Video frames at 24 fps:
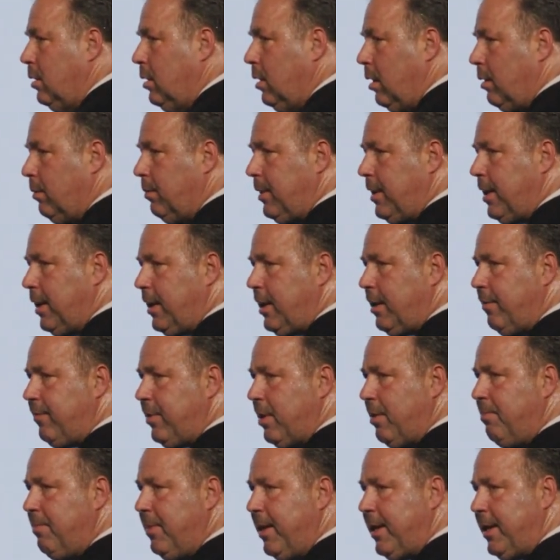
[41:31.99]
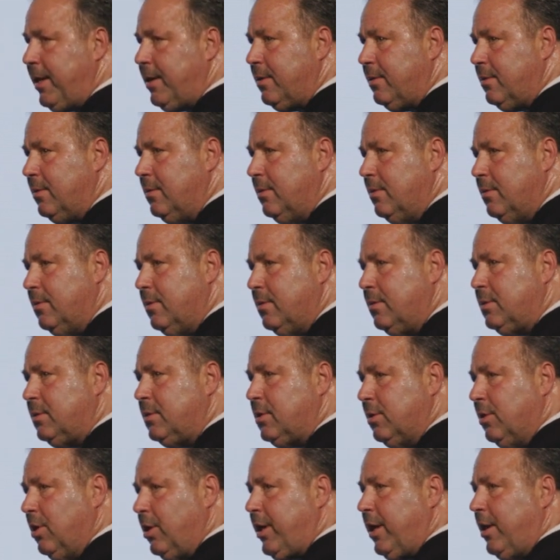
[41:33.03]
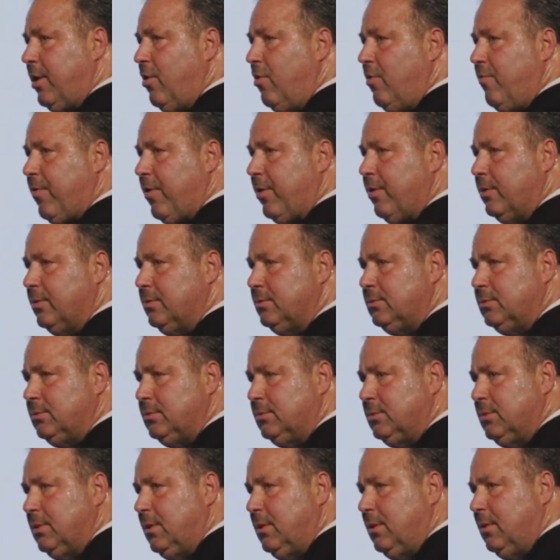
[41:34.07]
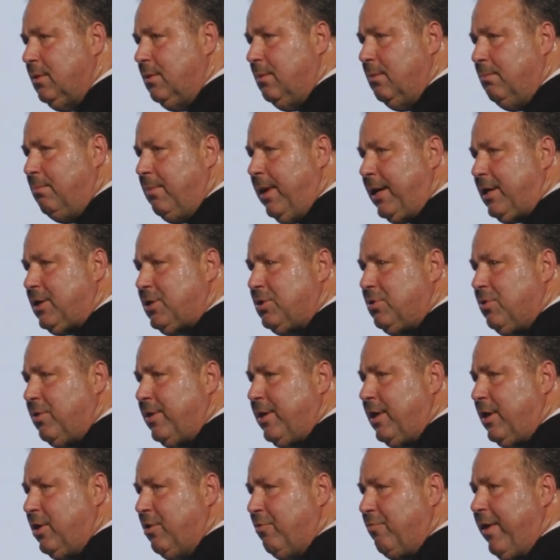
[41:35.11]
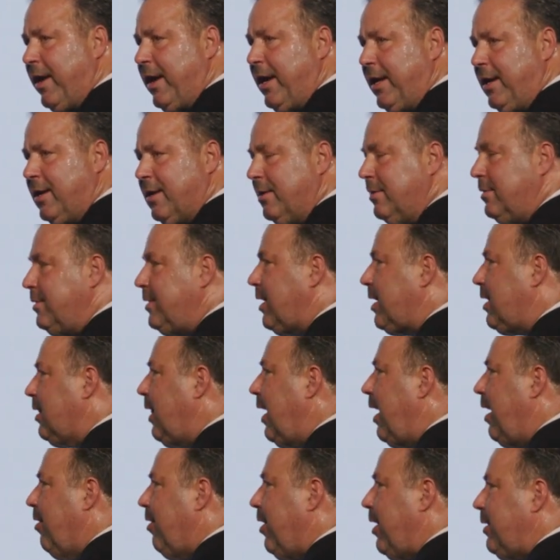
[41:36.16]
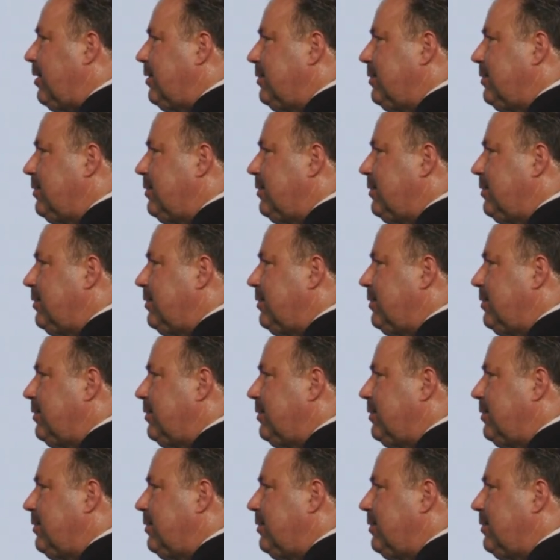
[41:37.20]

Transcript: I'm going to give you a minute to look it over, make sure that you're ready to declare it.